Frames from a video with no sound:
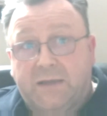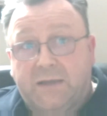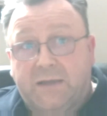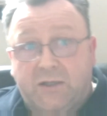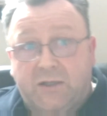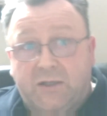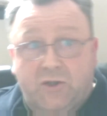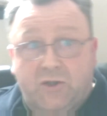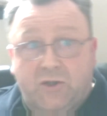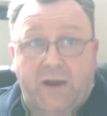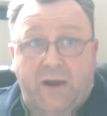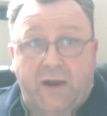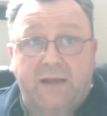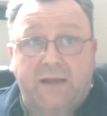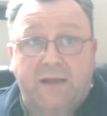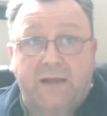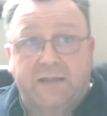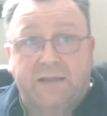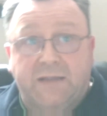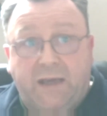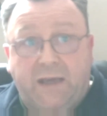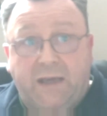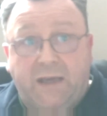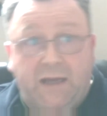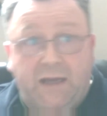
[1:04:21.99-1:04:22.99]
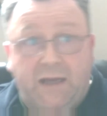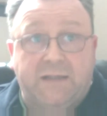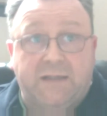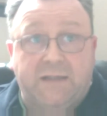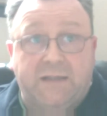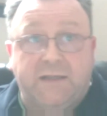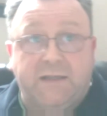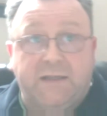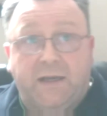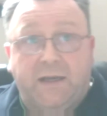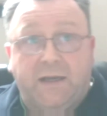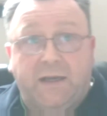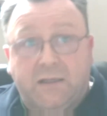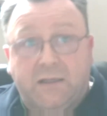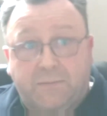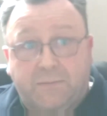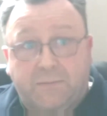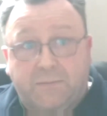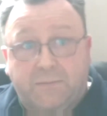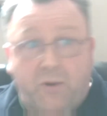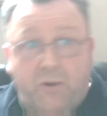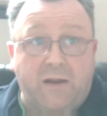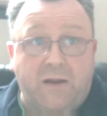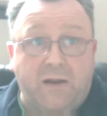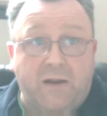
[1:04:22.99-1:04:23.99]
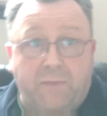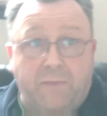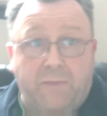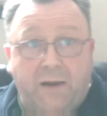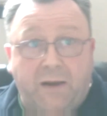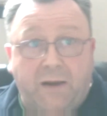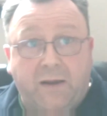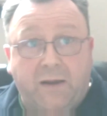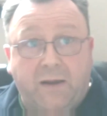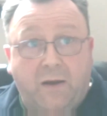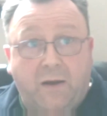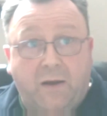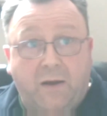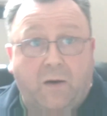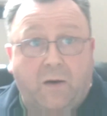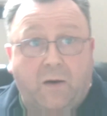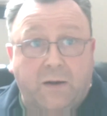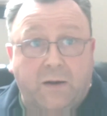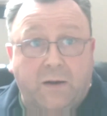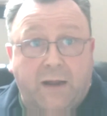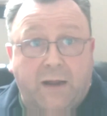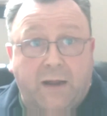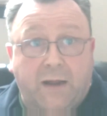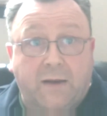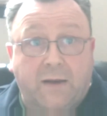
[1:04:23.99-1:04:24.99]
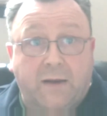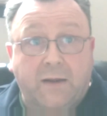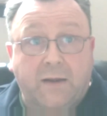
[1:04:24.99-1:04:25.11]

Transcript: strengths, heat seals, printability, all of that.